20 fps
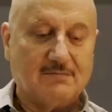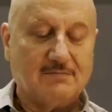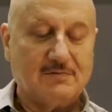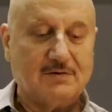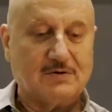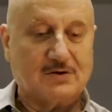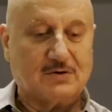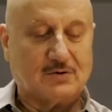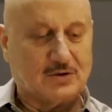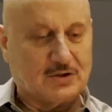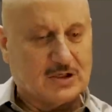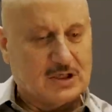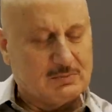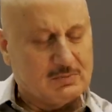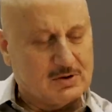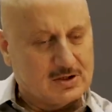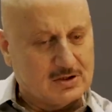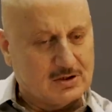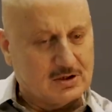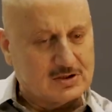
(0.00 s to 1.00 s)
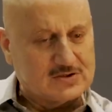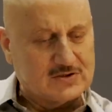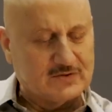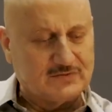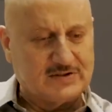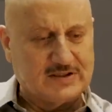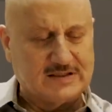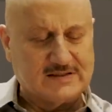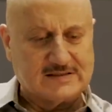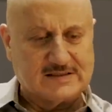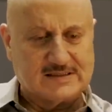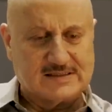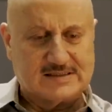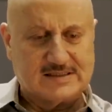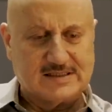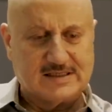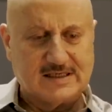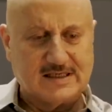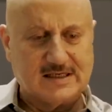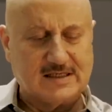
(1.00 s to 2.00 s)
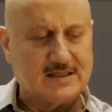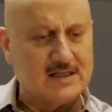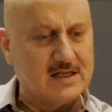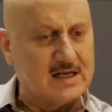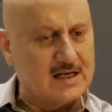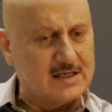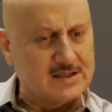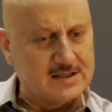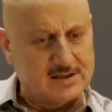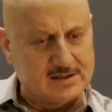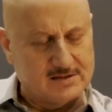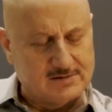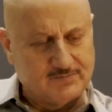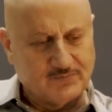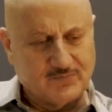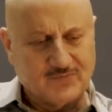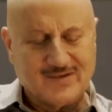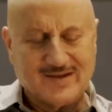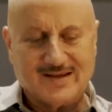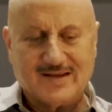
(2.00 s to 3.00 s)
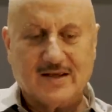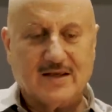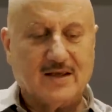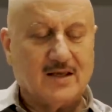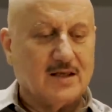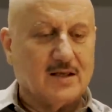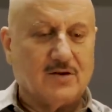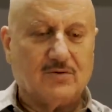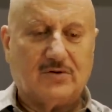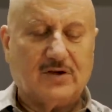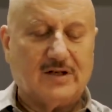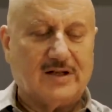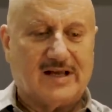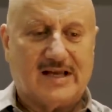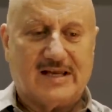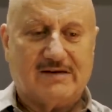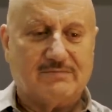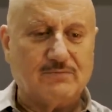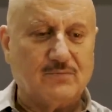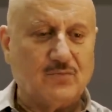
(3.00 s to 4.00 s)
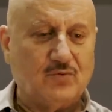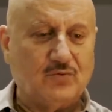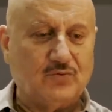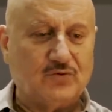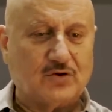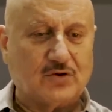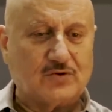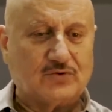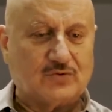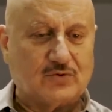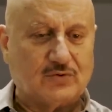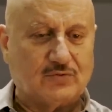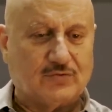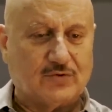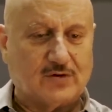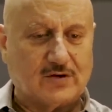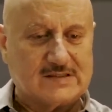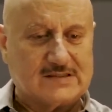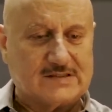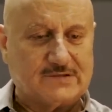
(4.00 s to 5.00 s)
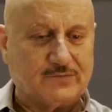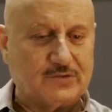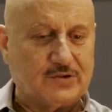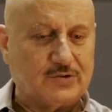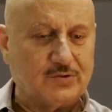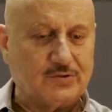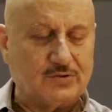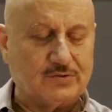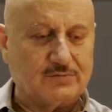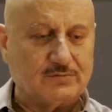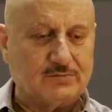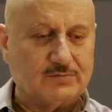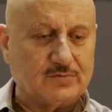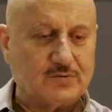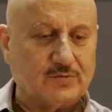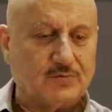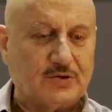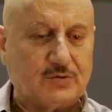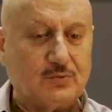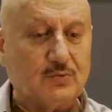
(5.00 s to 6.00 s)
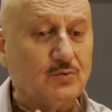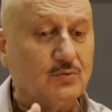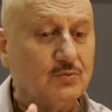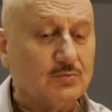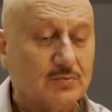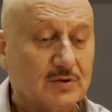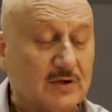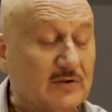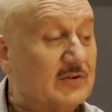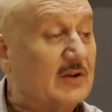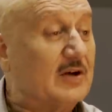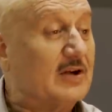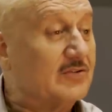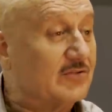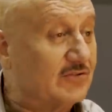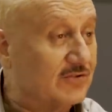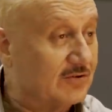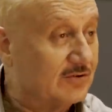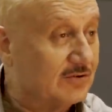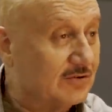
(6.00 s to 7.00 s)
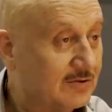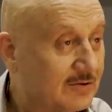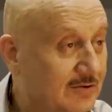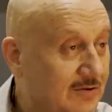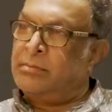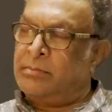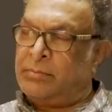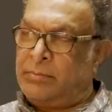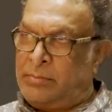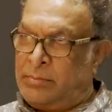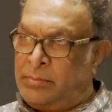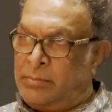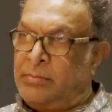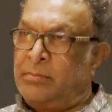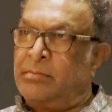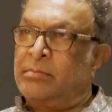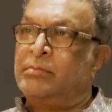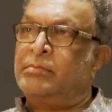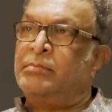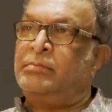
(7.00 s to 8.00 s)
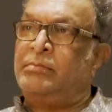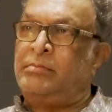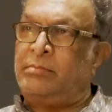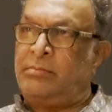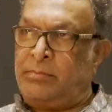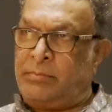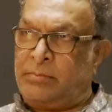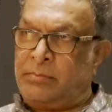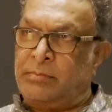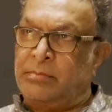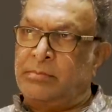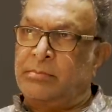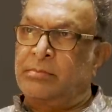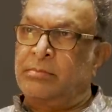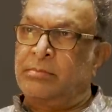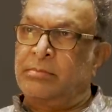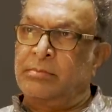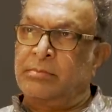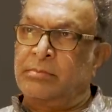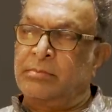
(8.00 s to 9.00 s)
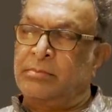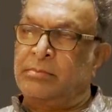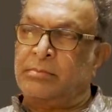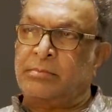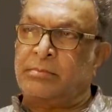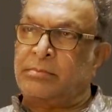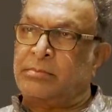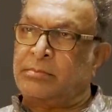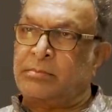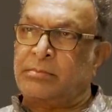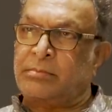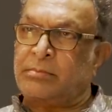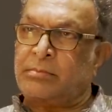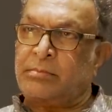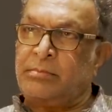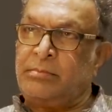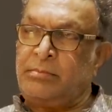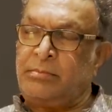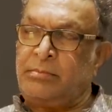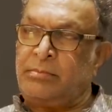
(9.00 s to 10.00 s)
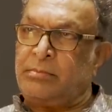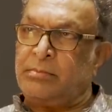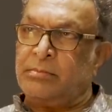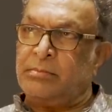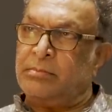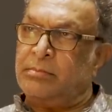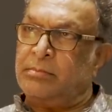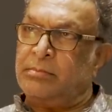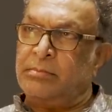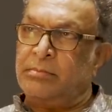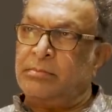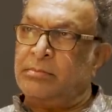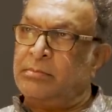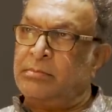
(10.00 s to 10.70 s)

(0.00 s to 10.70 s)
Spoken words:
We were talking about lots of things yesterday, and then I did. You see, life moves on so fast, we do research, what has not happened, where he started from.